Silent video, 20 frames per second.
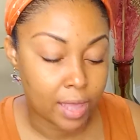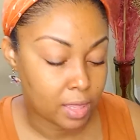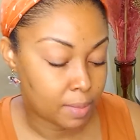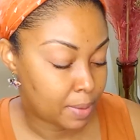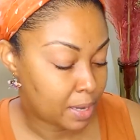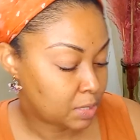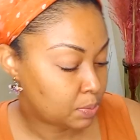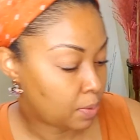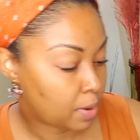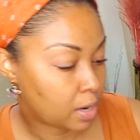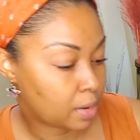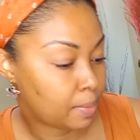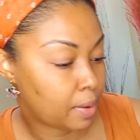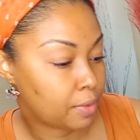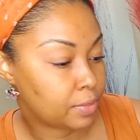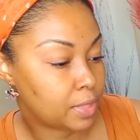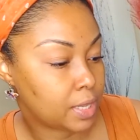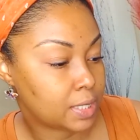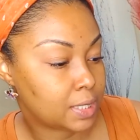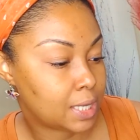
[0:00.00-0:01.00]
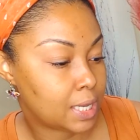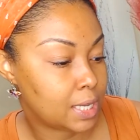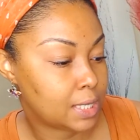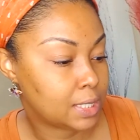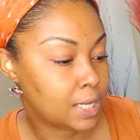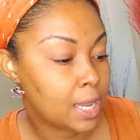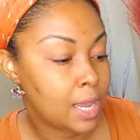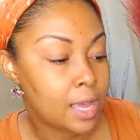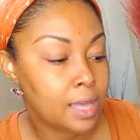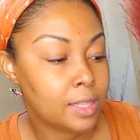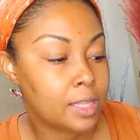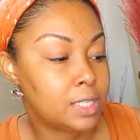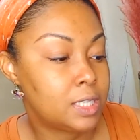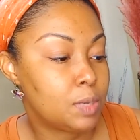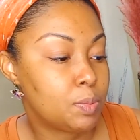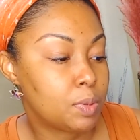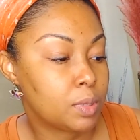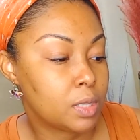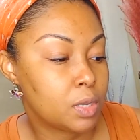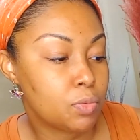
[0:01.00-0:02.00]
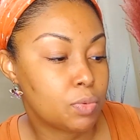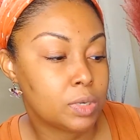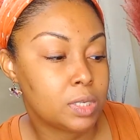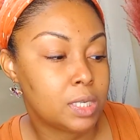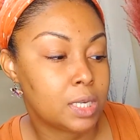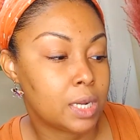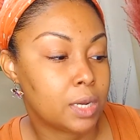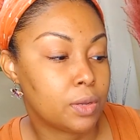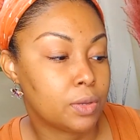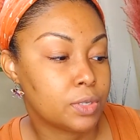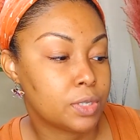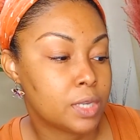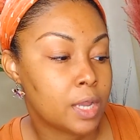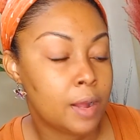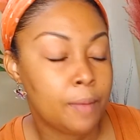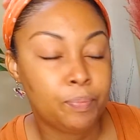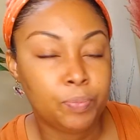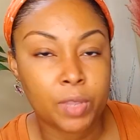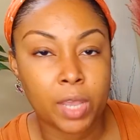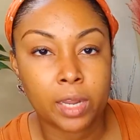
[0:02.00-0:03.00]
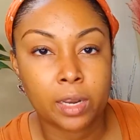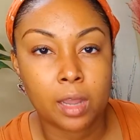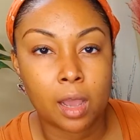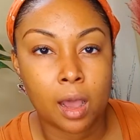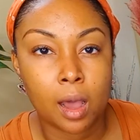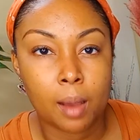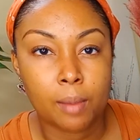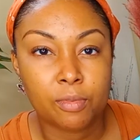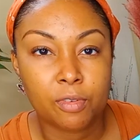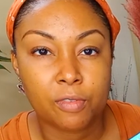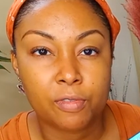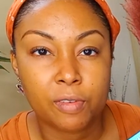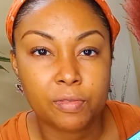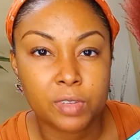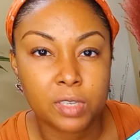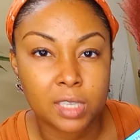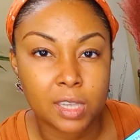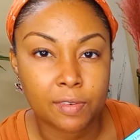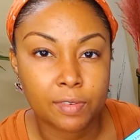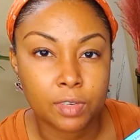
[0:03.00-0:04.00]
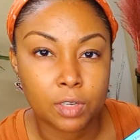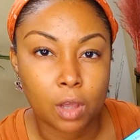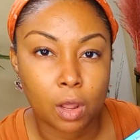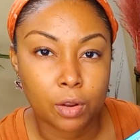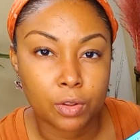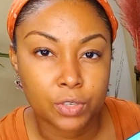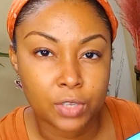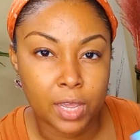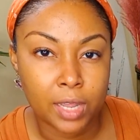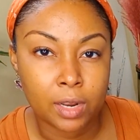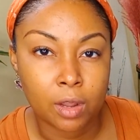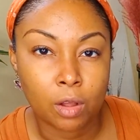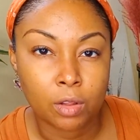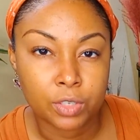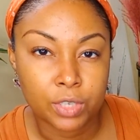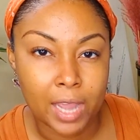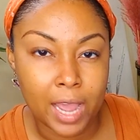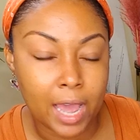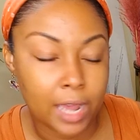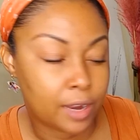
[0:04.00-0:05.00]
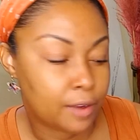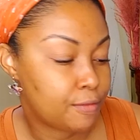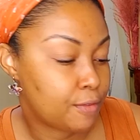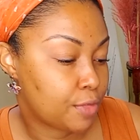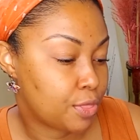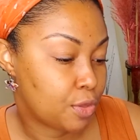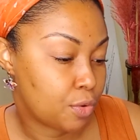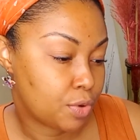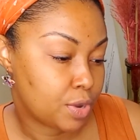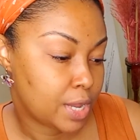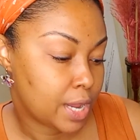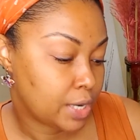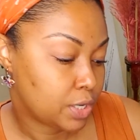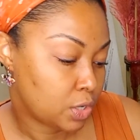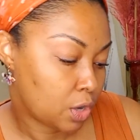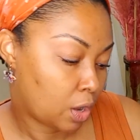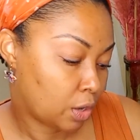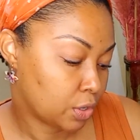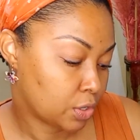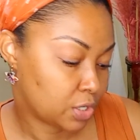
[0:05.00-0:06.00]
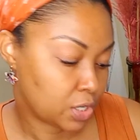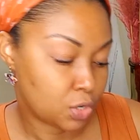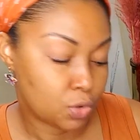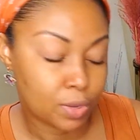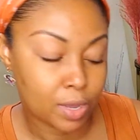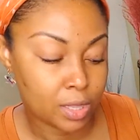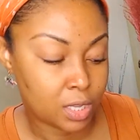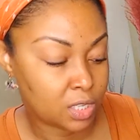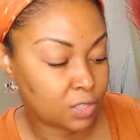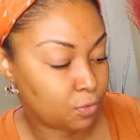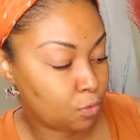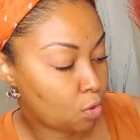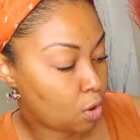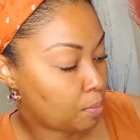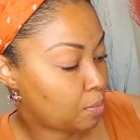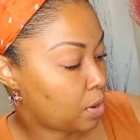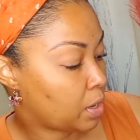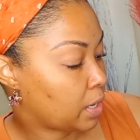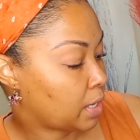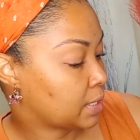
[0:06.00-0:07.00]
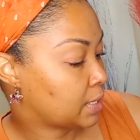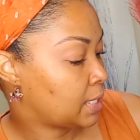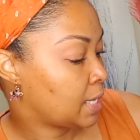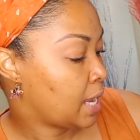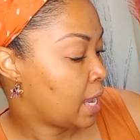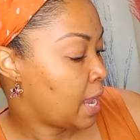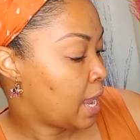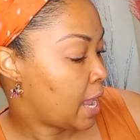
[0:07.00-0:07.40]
And the best part about this is this typically retails at for $57, and Ulta had it for $38, and you get these 4 products.